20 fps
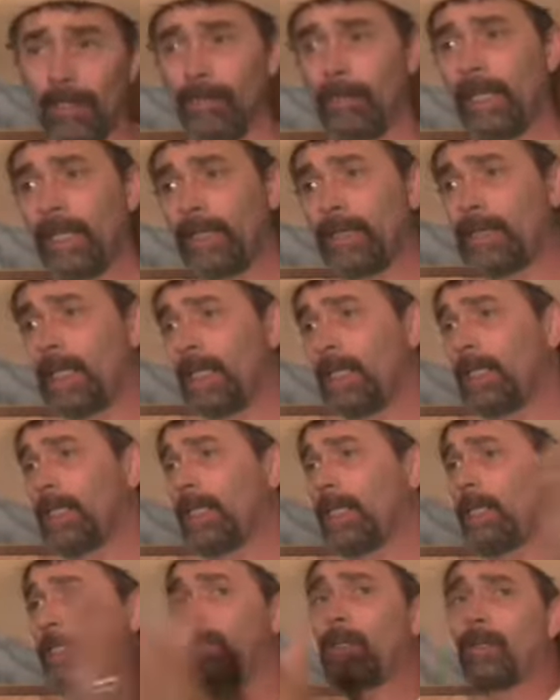may say
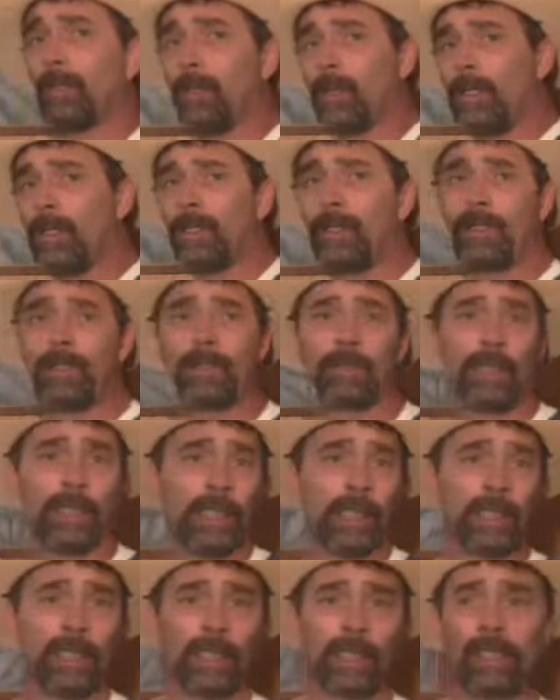the end of the world,
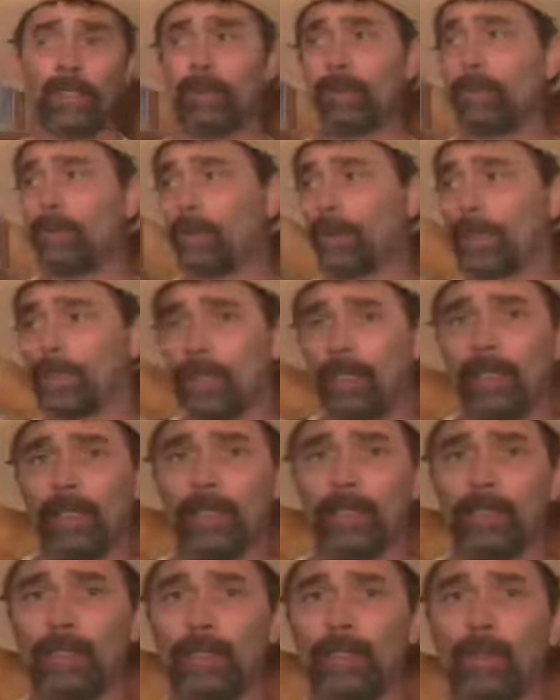he will
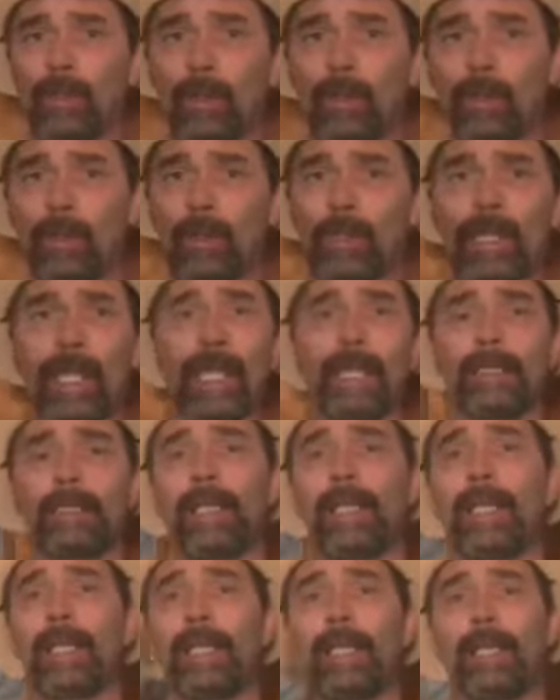return, or at
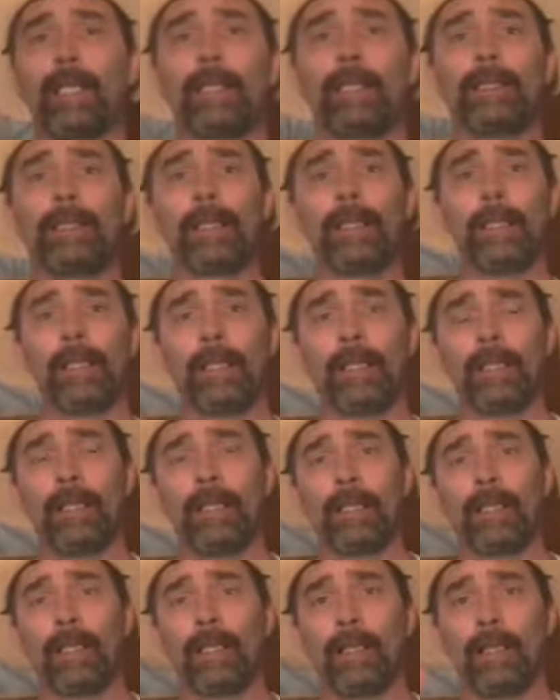the end
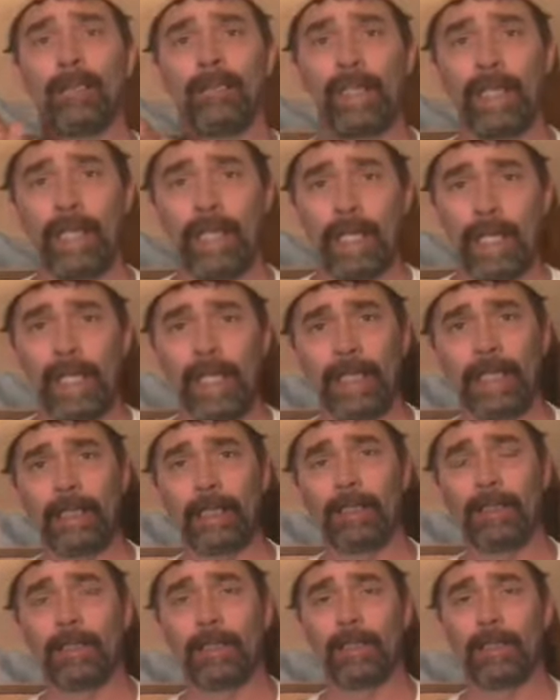of the
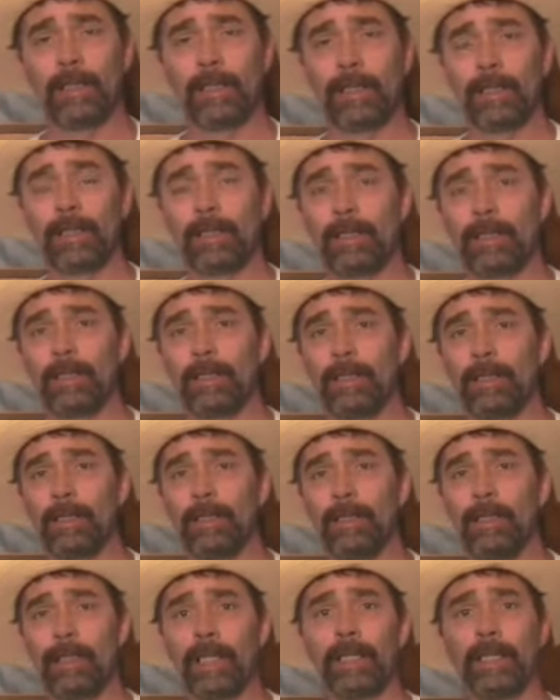age.
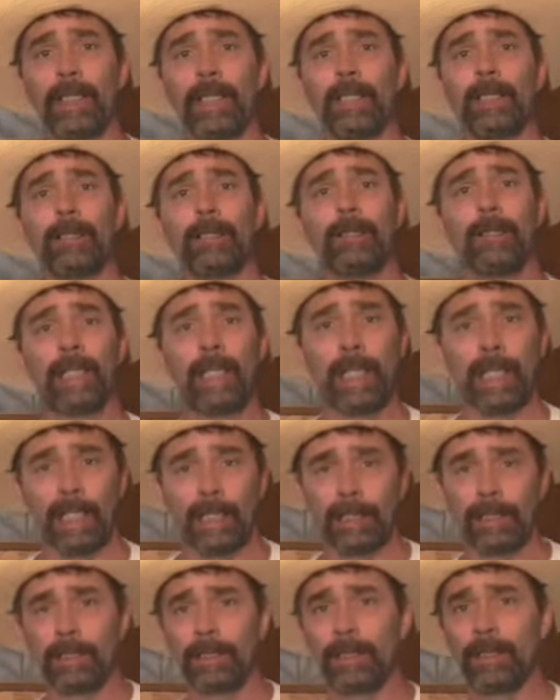At the end of the
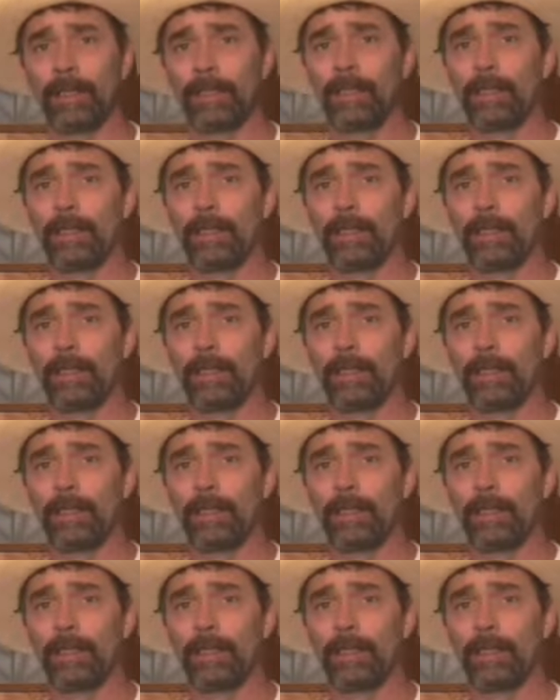age.